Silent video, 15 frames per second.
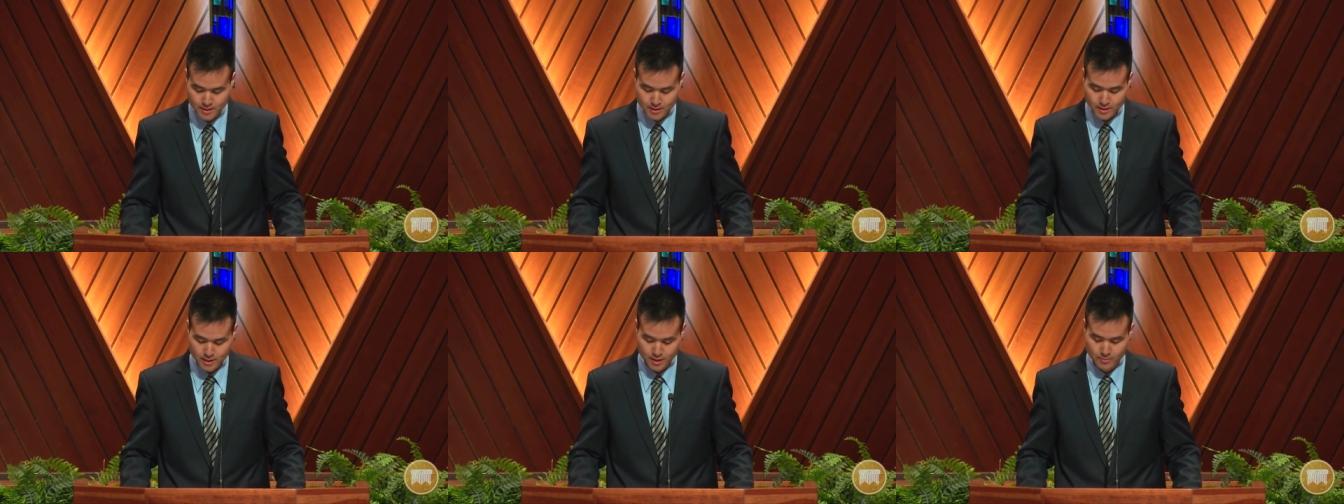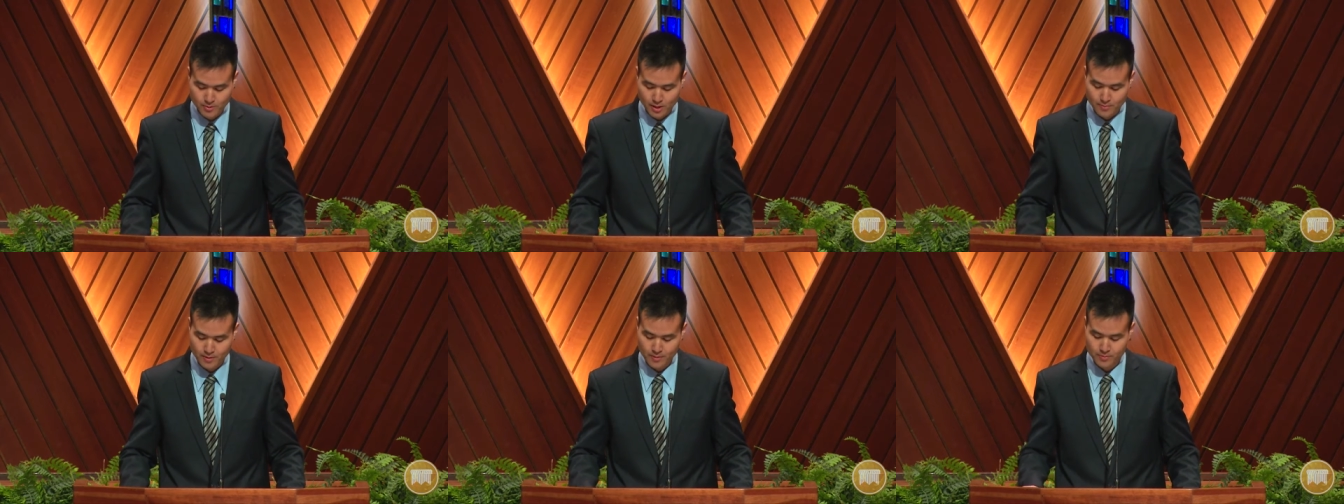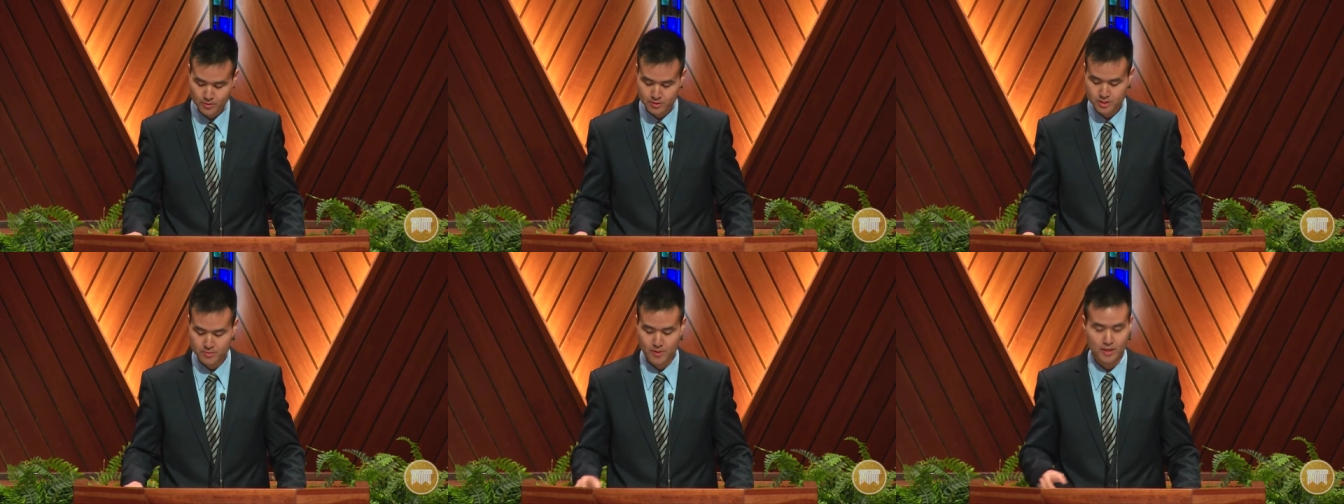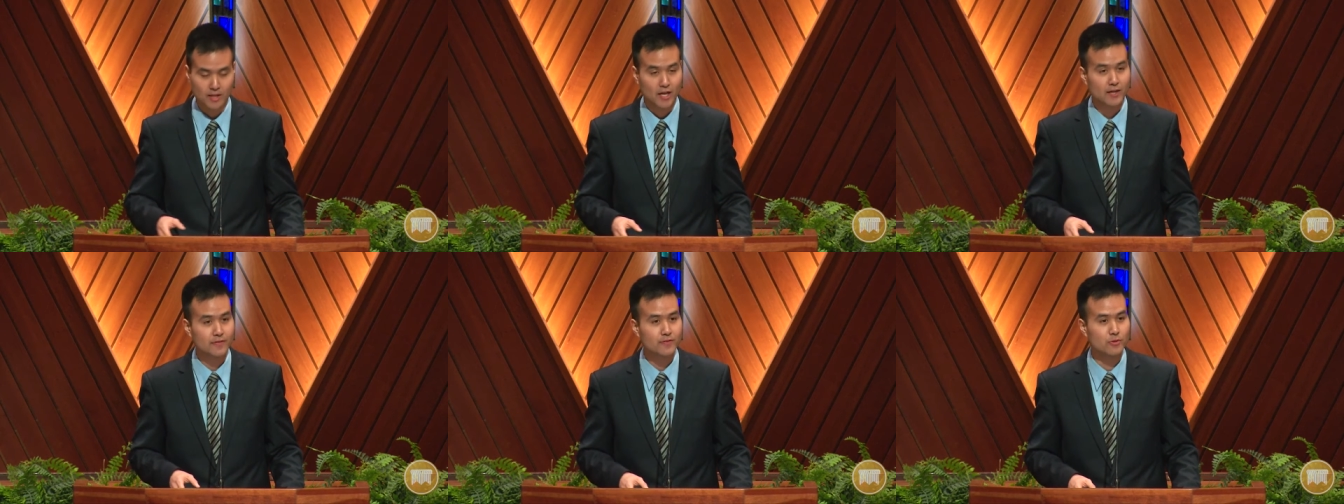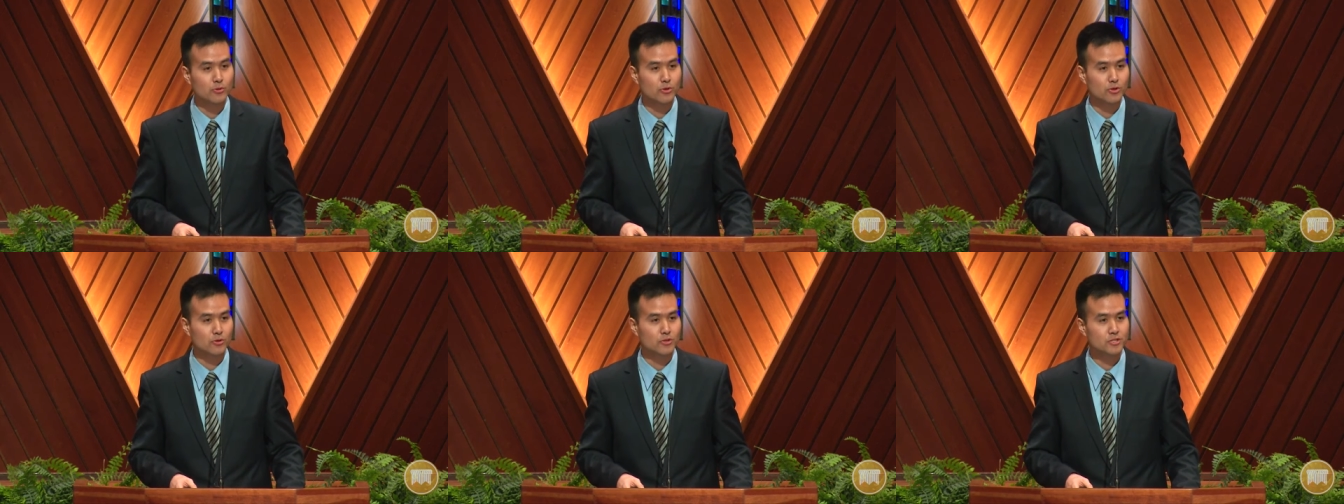He brought people into my life who
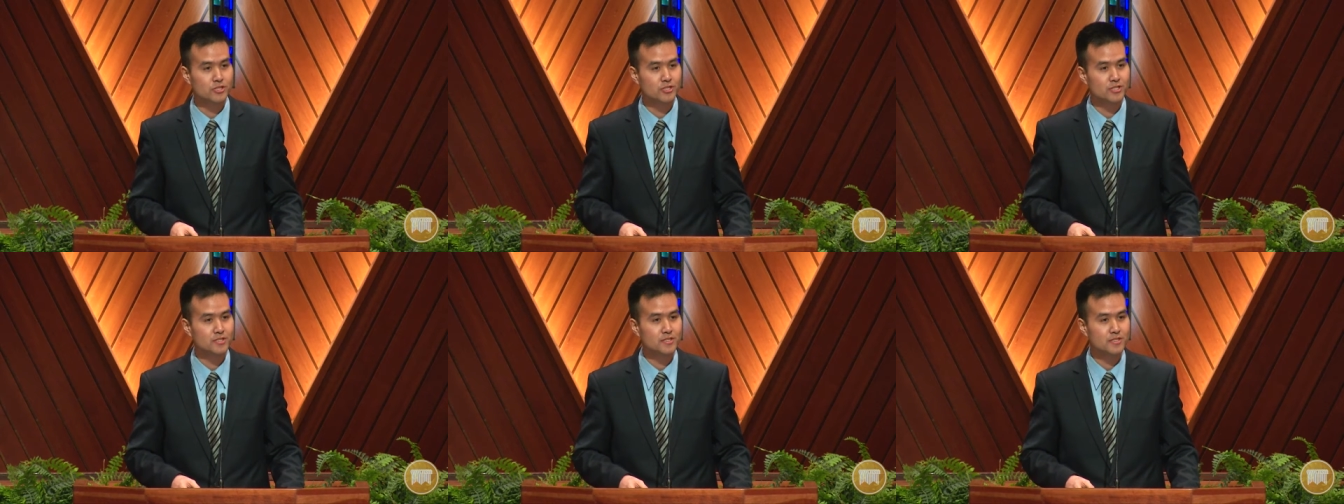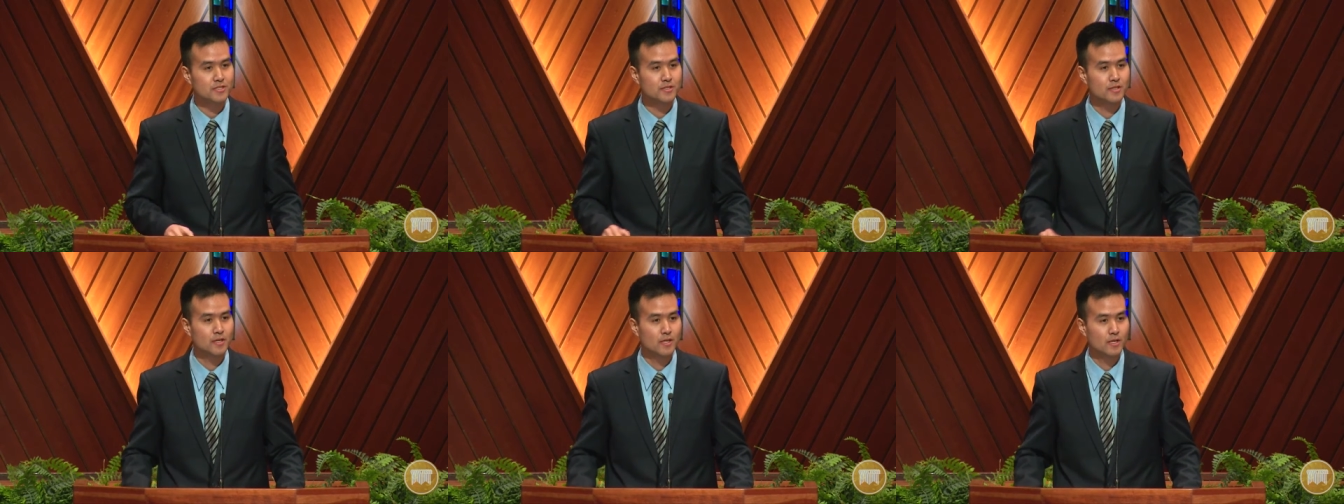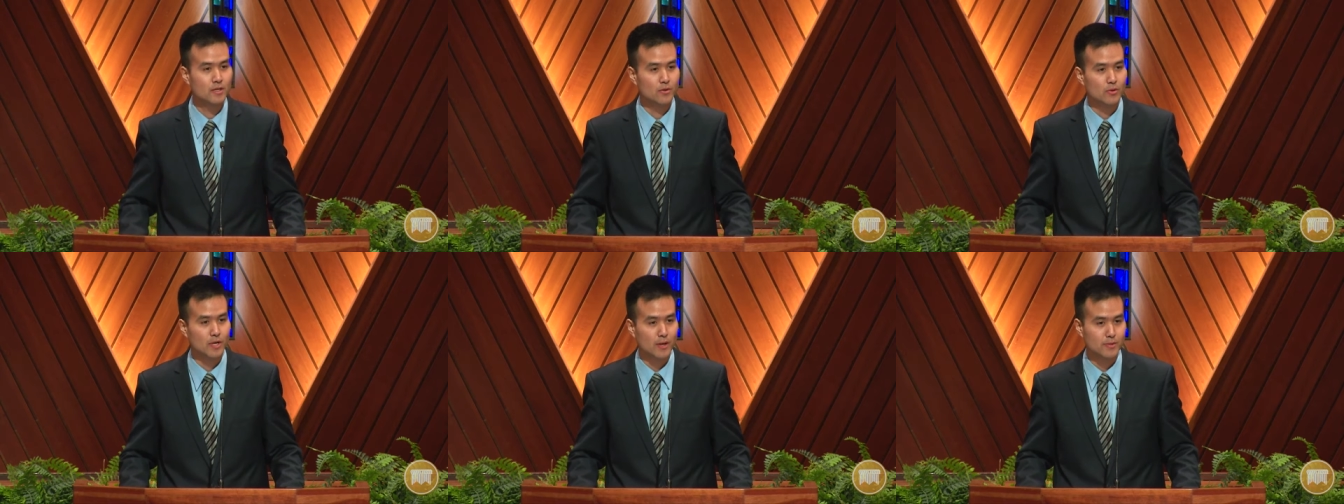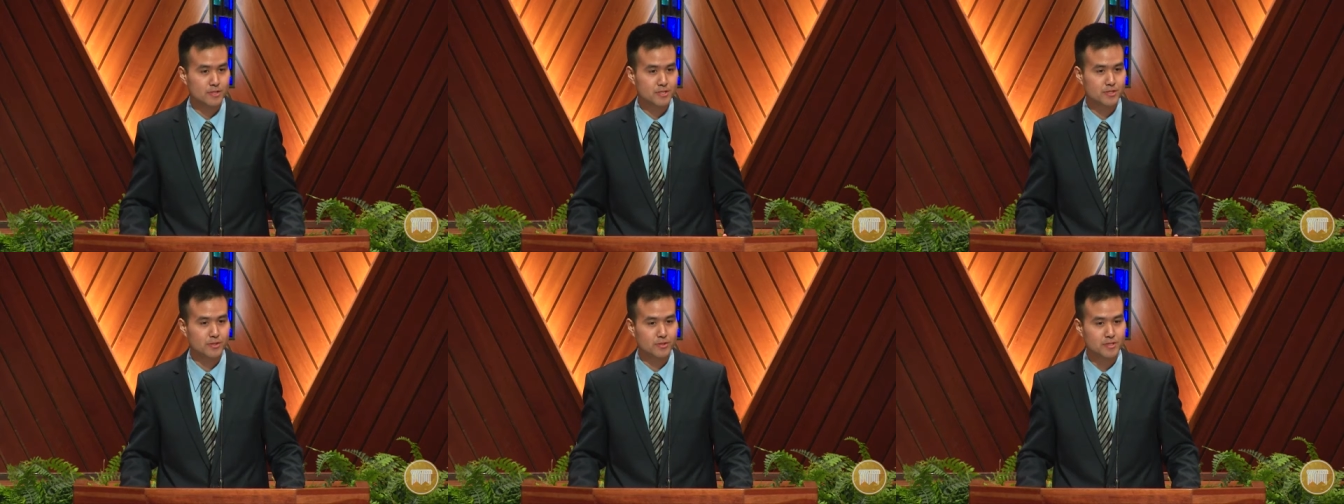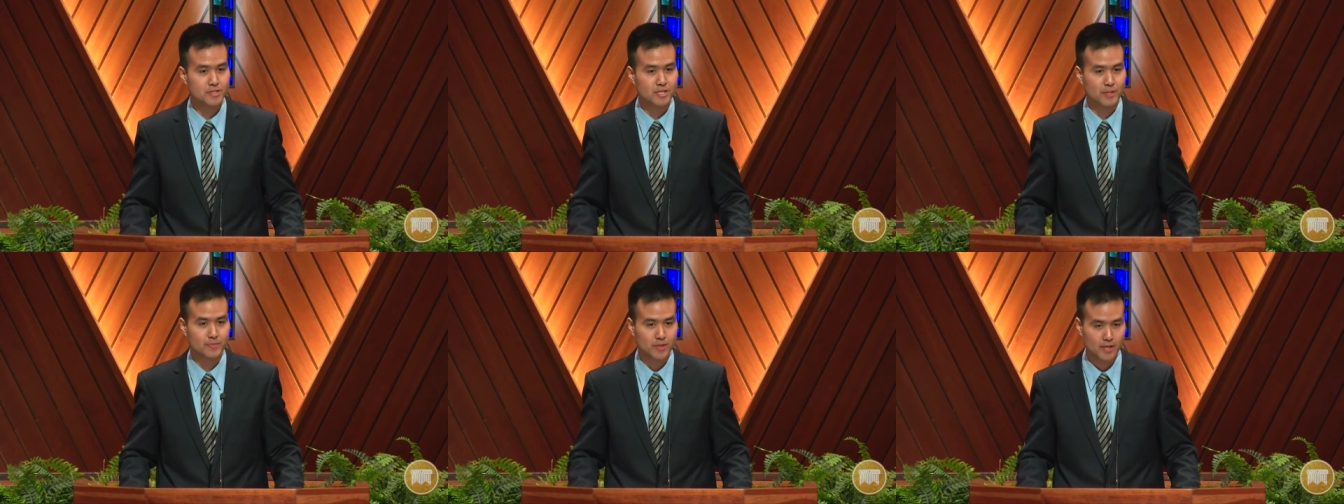were Christians when I was still
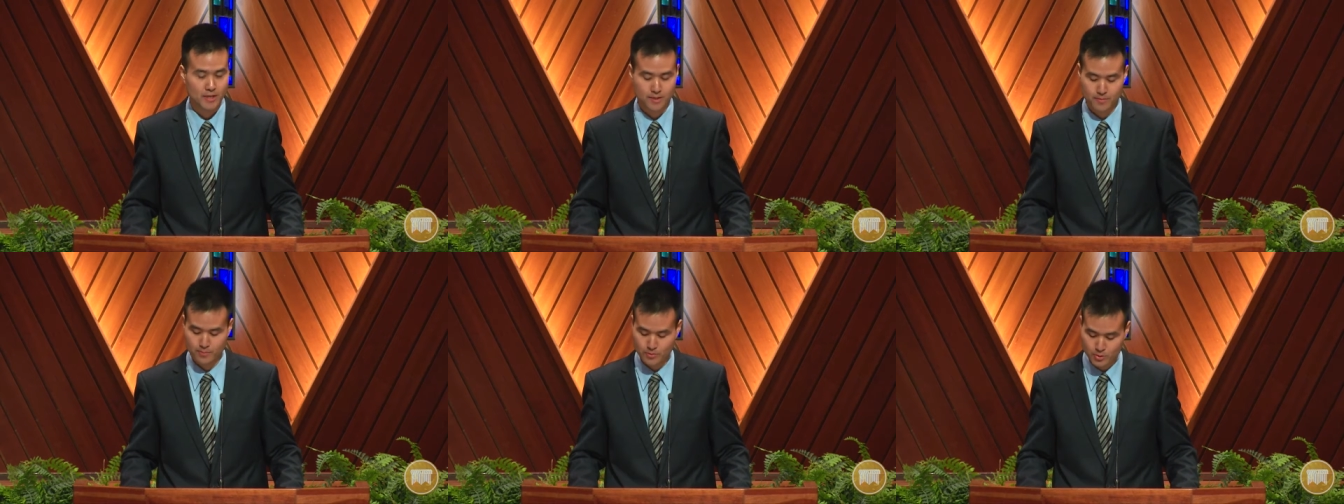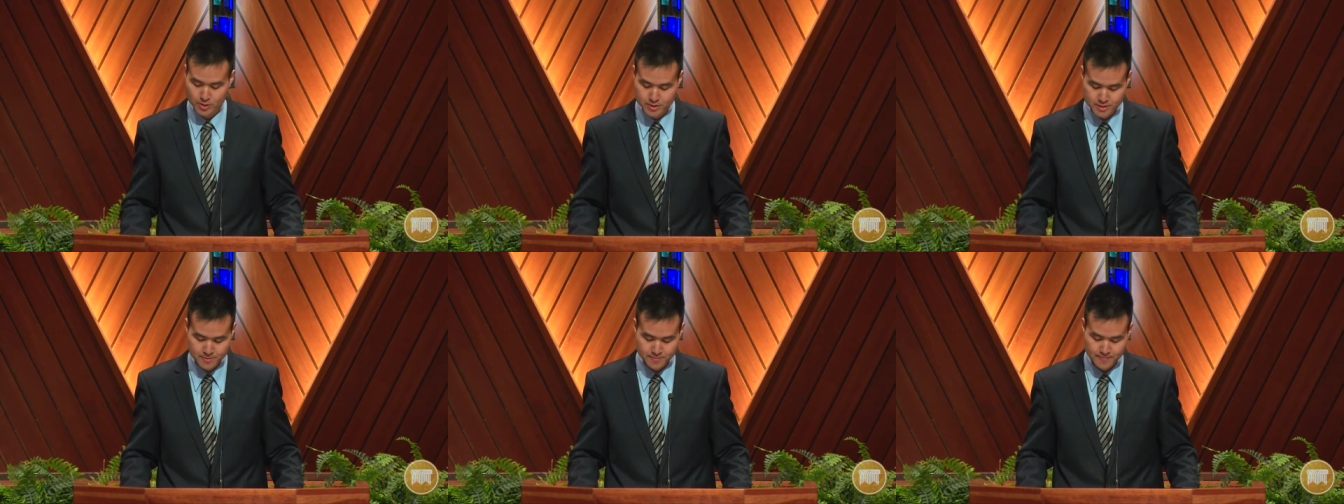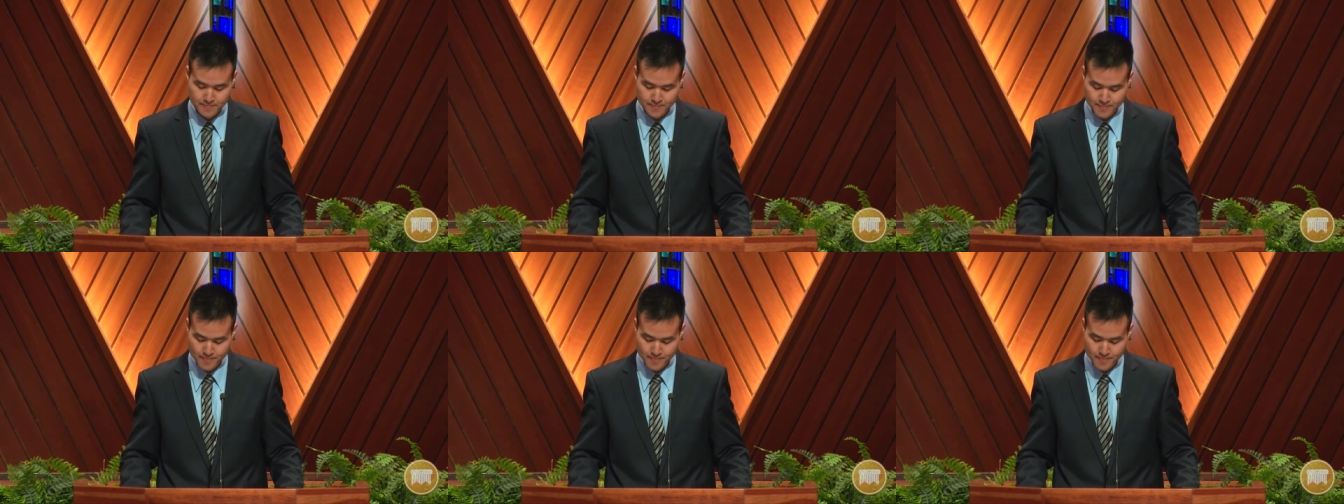steeped in Buddhism.